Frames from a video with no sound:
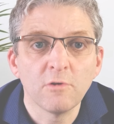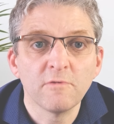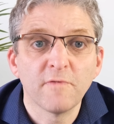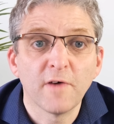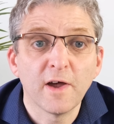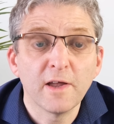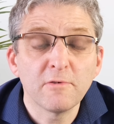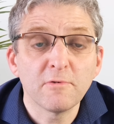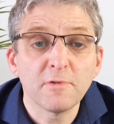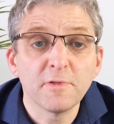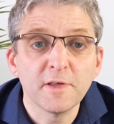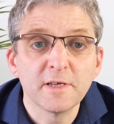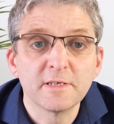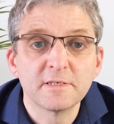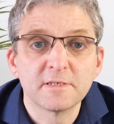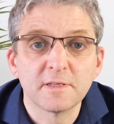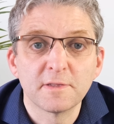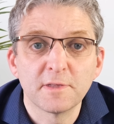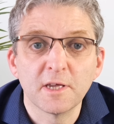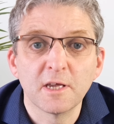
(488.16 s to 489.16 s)
final thing
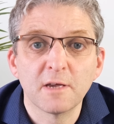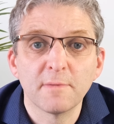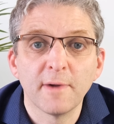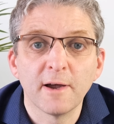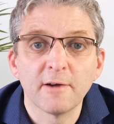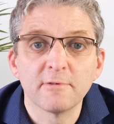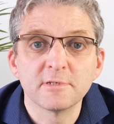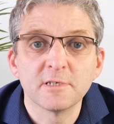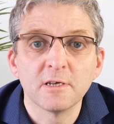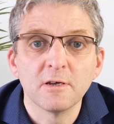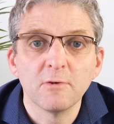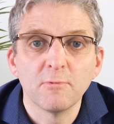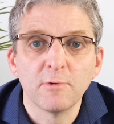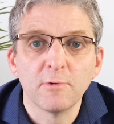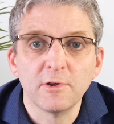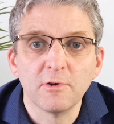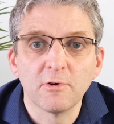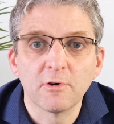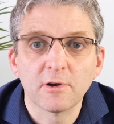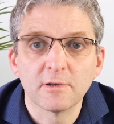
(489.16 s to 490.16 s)
to think about when
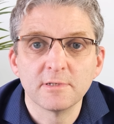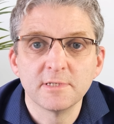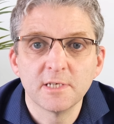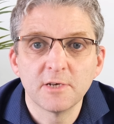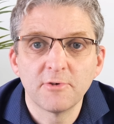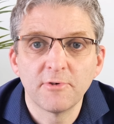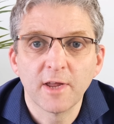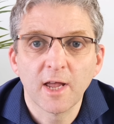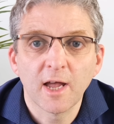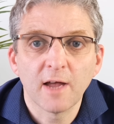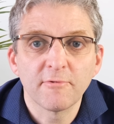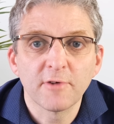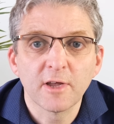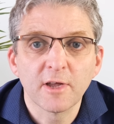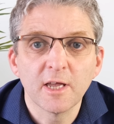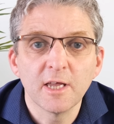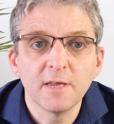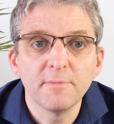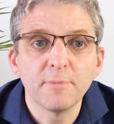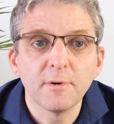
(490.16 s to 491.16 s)
you're considering having a
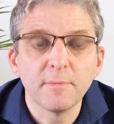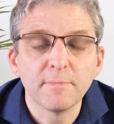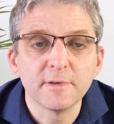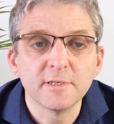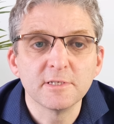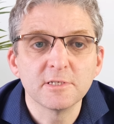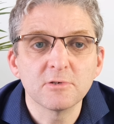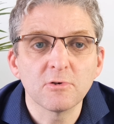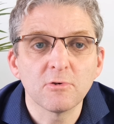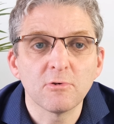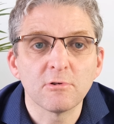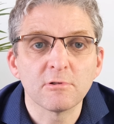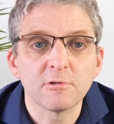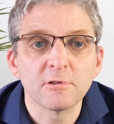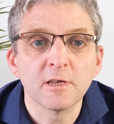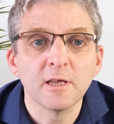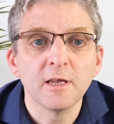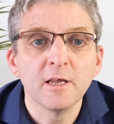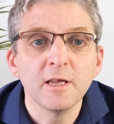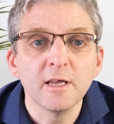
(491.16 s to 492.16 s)
heat pump installed
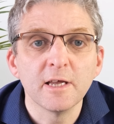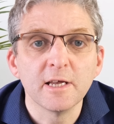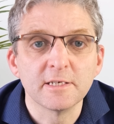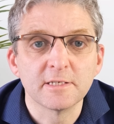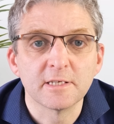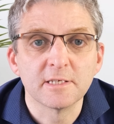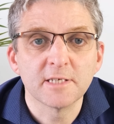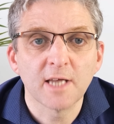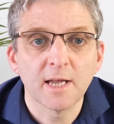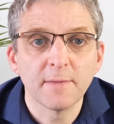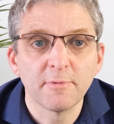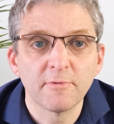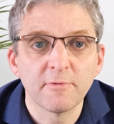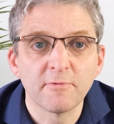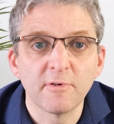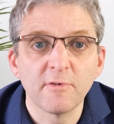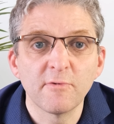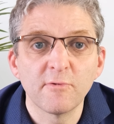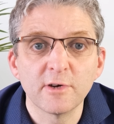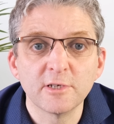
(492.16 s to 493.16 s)
is the type of
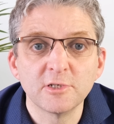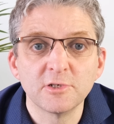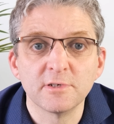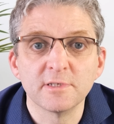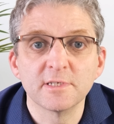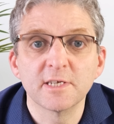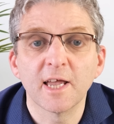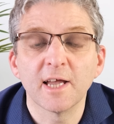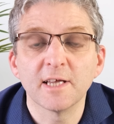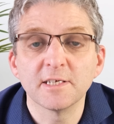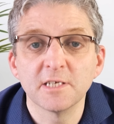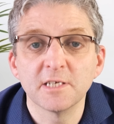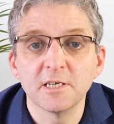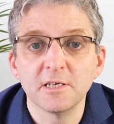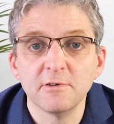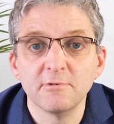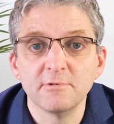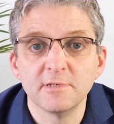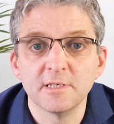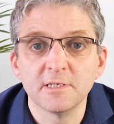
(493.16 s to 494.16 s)
refrigerant gas it
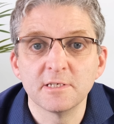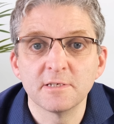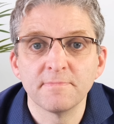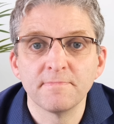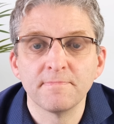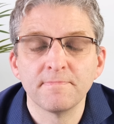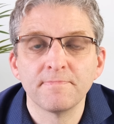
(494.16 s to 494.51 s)
uses.